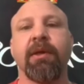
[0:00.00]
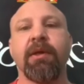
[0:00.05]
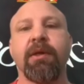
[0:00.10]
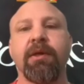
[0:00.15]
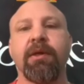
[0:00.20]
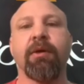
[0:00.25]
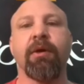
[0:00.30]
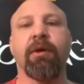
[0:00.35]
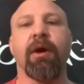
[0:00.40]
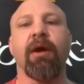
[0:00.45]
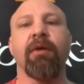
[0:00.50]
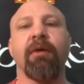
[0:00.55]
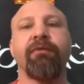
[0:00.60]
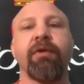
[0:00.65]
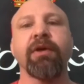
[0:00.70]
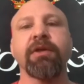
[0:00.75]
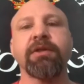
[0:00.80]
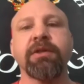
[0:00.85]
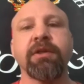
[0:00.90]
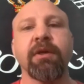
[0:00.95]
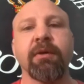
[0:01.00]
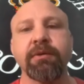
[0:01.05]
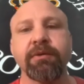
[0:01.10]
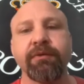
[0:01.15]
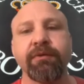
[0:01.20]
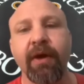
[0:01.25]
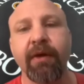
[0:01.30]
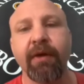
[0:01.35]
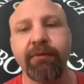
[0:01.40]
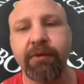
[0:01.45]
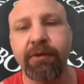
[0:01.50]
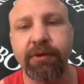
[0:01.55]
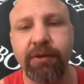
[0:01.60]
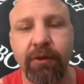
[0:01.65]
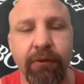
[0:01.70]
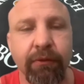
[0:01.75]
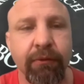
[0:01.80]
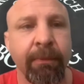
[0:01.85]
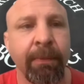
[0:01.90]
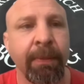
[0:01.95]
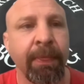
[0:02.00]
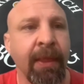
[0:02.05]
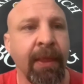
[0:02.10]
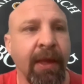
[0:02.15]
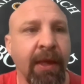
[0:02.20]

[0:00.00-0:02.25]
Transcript: You know, I fought since I was five years old. He